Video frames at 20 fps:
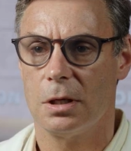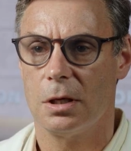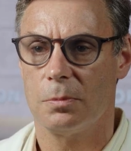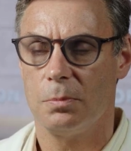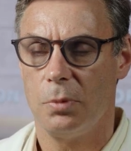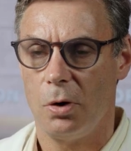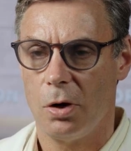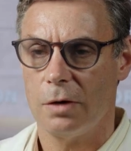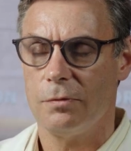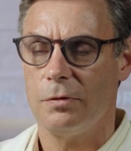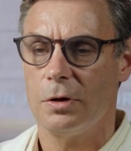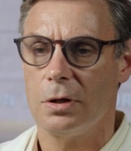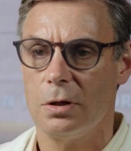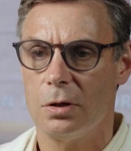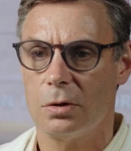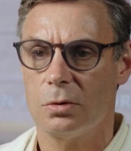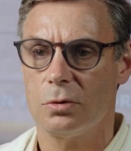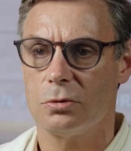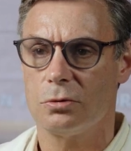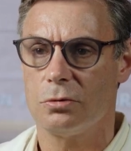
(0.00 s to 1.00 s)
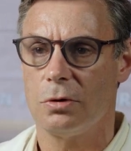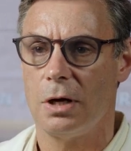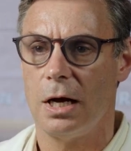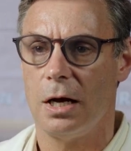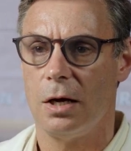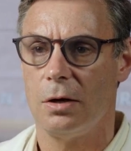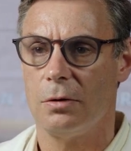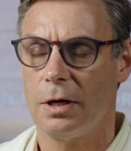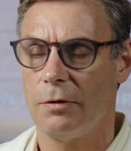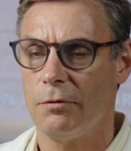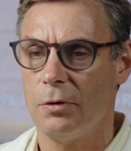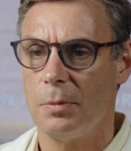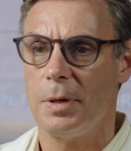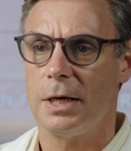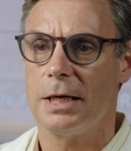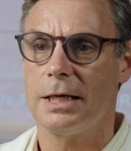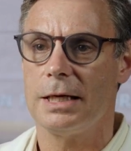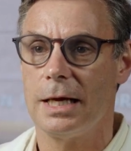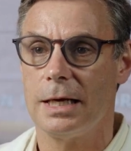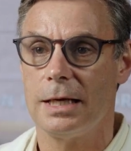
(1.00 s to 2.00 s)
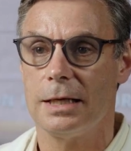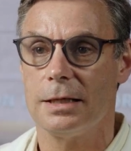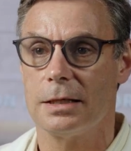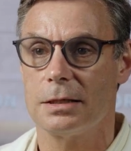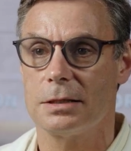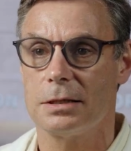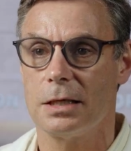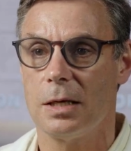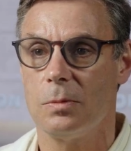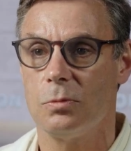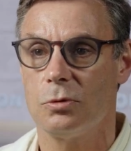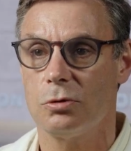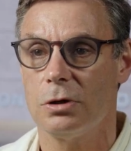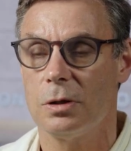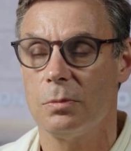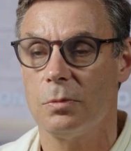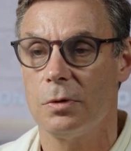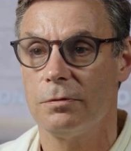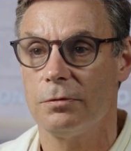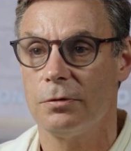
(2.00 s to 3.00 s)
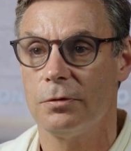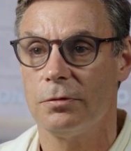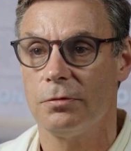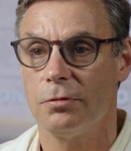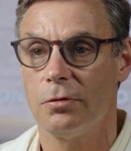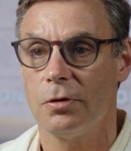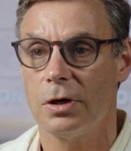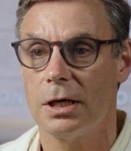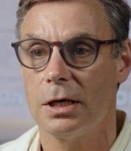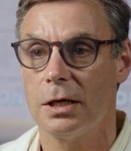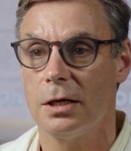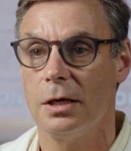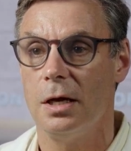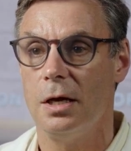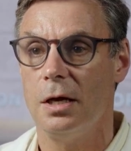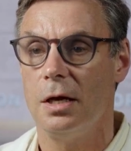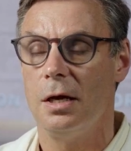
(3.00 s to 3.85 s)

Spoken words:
part of a clinical trial, everybody getting the same treatment for free